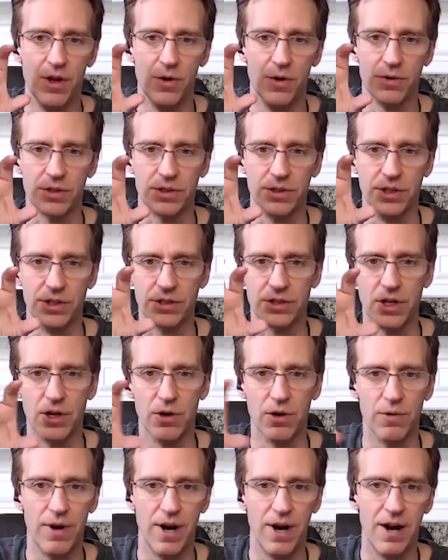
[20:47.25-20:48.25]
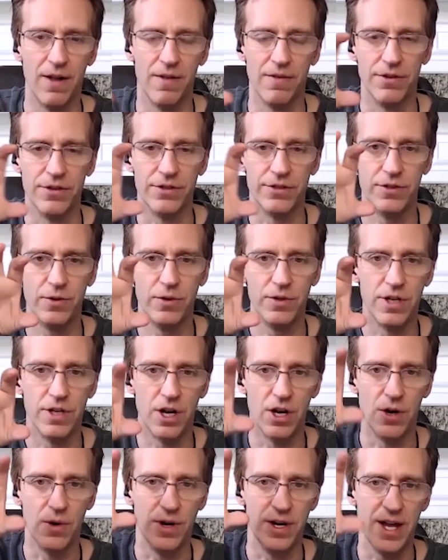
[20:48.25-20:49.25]
could go around the
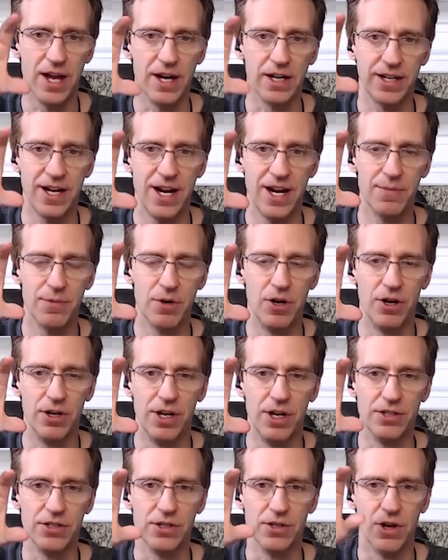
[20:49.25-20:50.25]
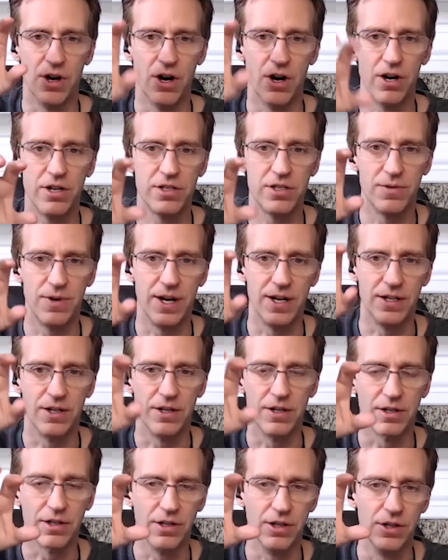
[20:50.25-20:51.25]
studio and had a camera on it, so the art
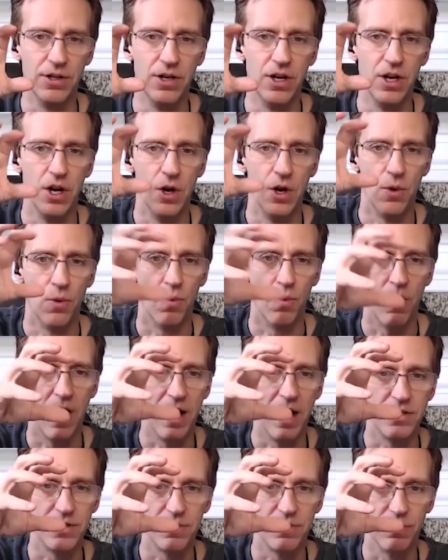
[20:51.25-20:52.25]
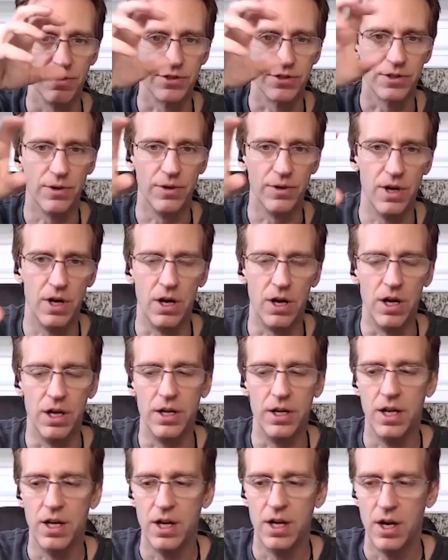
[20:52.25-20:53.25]
director could watch what's going on.
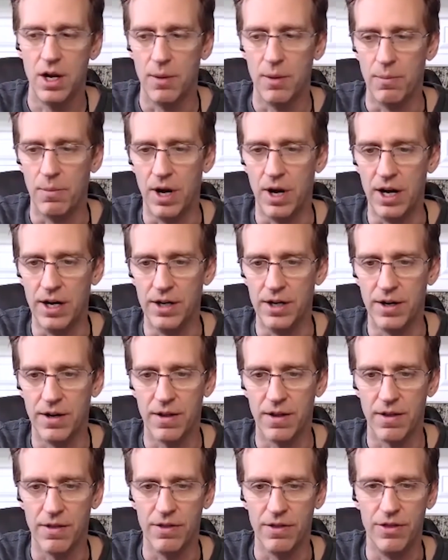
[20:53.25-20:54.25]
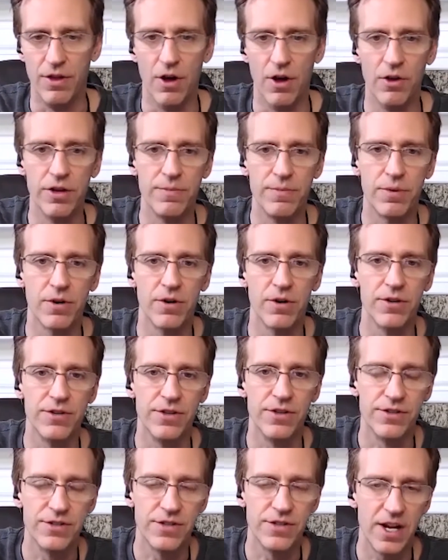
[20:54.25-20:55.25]
But the only person
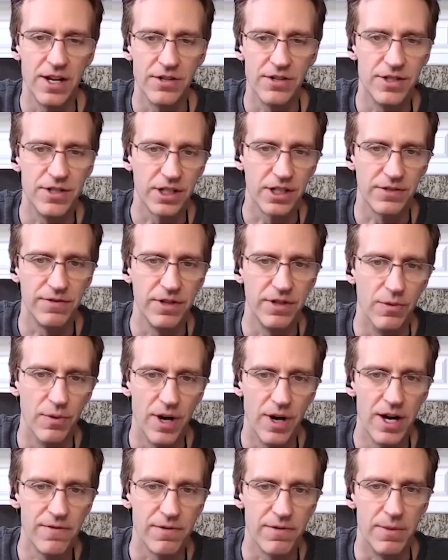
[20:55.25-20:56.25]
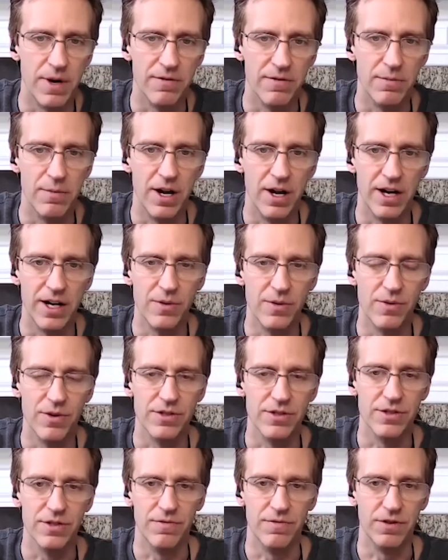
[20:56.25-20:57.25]
staying 6 feet away from everybody
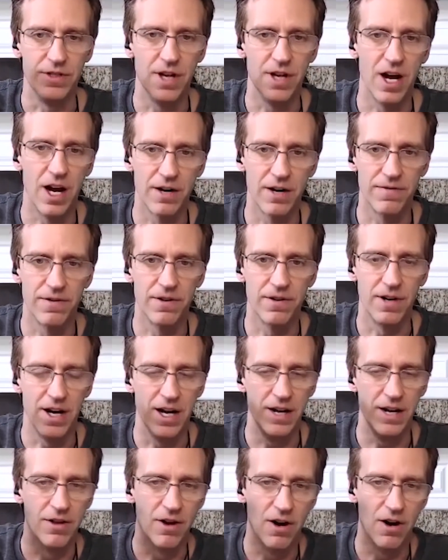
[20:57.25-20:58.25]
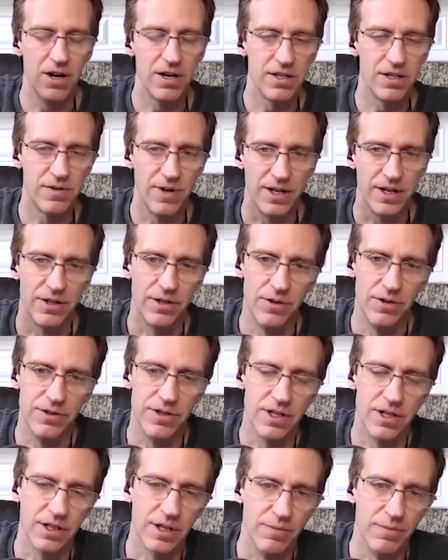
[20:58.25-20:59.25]
was the photographer and the art director, who's in
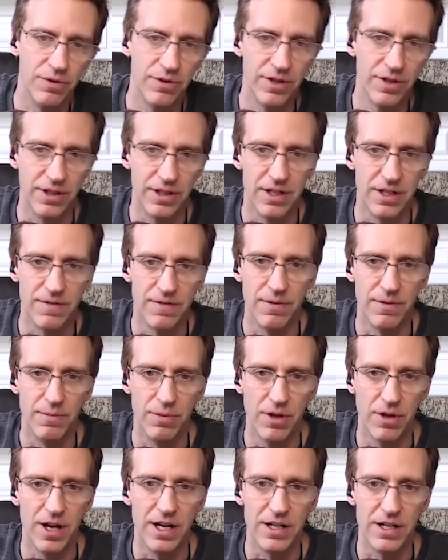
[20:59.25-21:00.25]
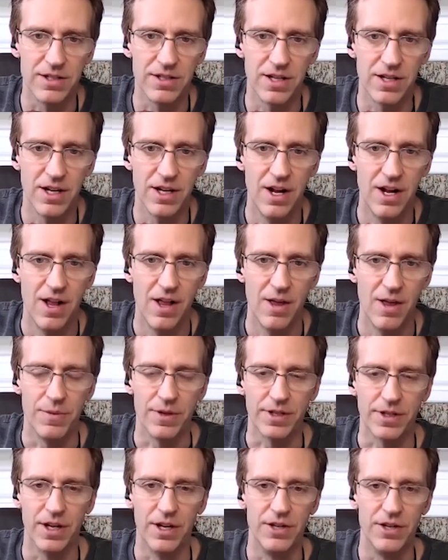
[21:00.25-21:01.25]
a completely different place,
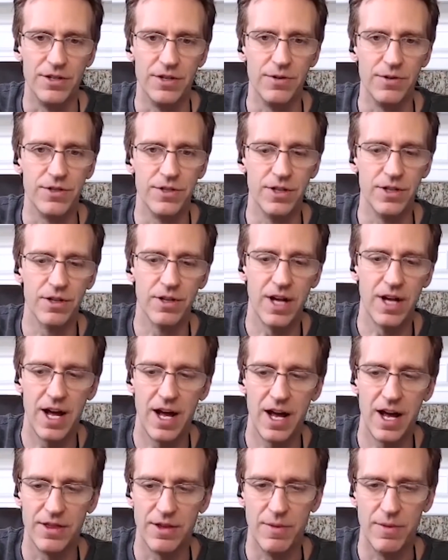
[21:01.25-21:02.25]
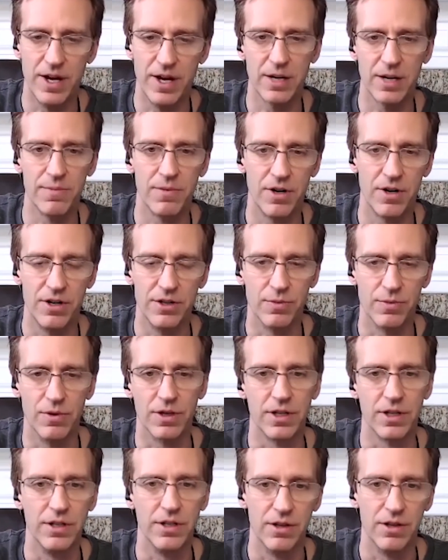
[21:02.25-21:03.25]
because you still had the makeup artist
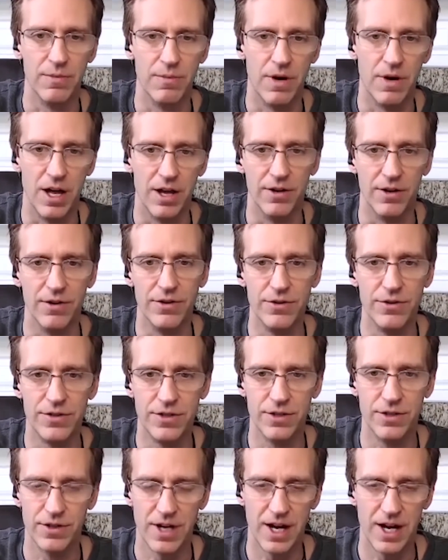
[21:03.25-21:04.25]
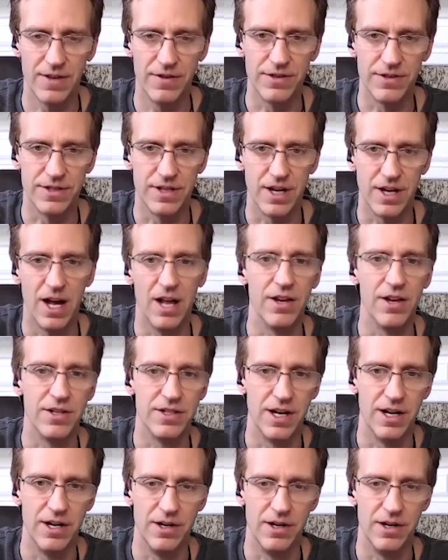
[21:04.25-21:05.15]
working on the model. You still had the stylist there who